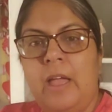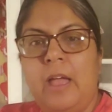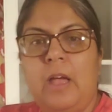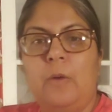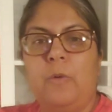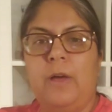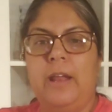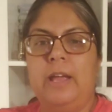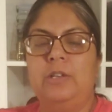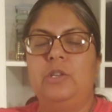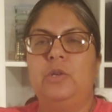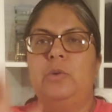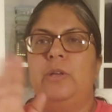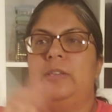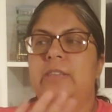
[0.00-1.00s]
And what I
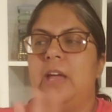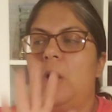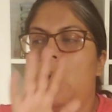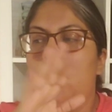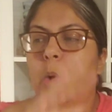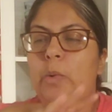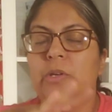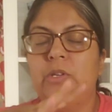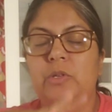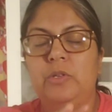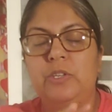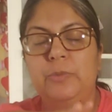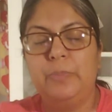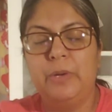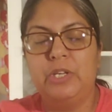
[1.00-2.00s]
do is I always use
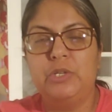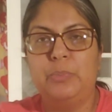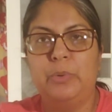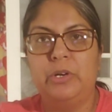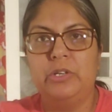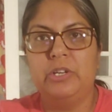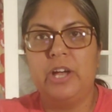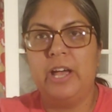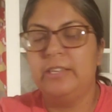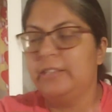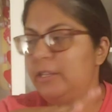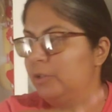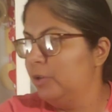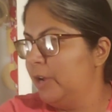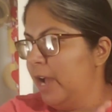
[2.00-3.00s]
a sponge brush, guys,
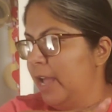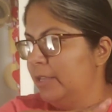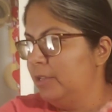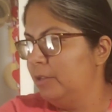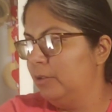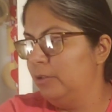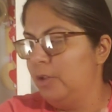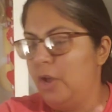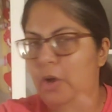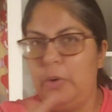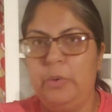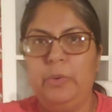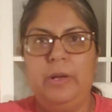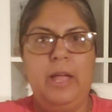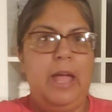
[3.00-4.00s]
as you guys
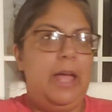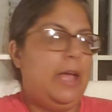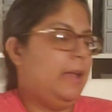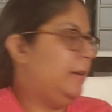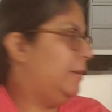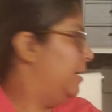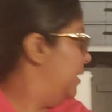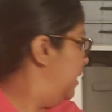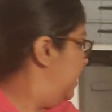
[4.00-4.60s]
know. And